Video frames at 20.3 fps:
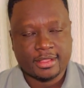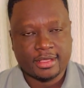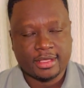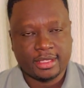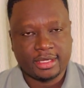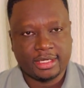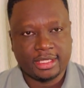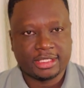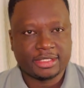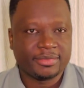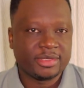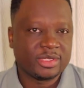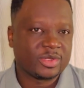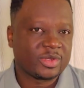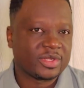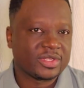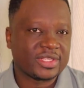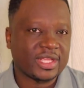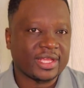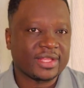It leads me to
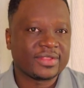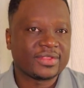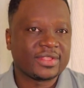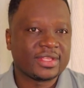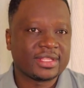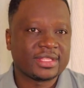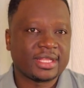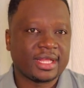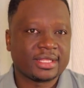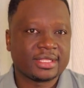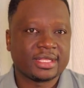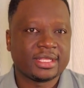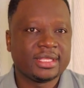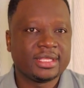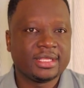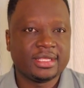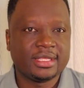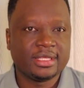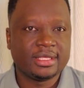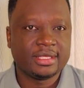the second thing, that
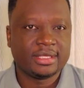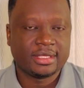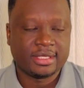he